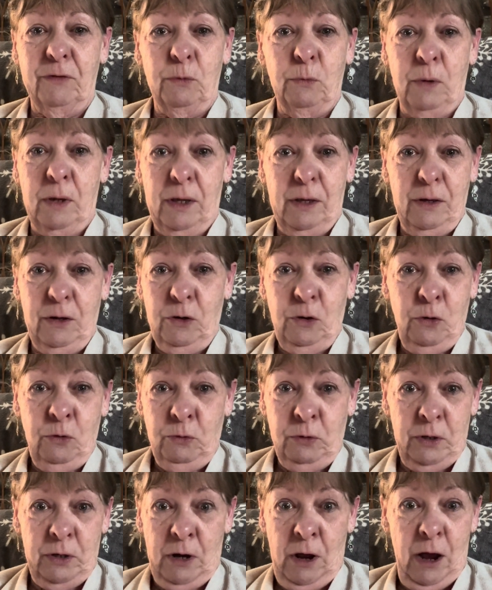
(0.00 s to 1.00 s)
and we
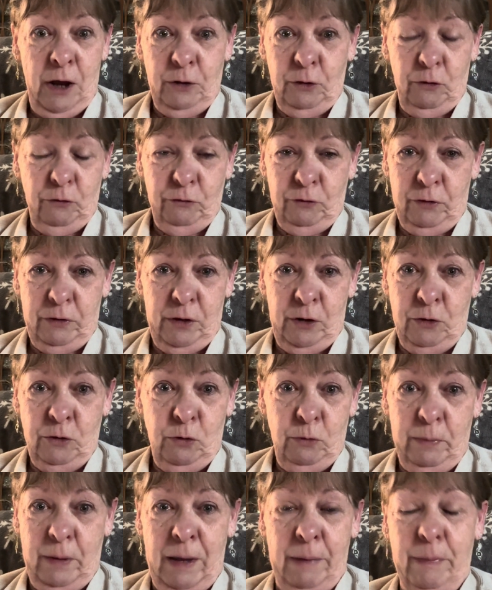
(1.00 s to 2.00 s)
oohed and awed over their
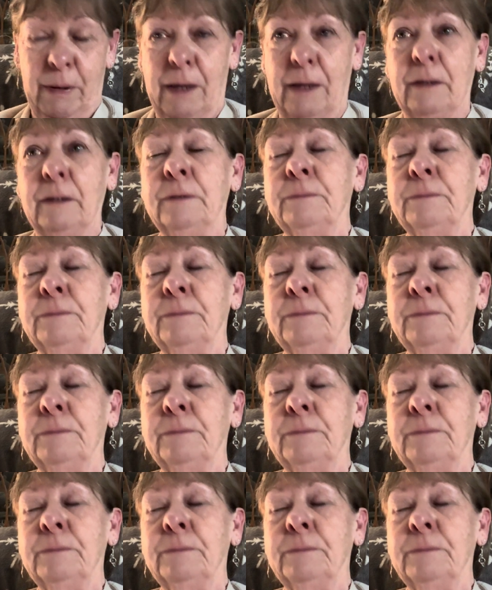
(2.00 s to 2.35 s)
new baby.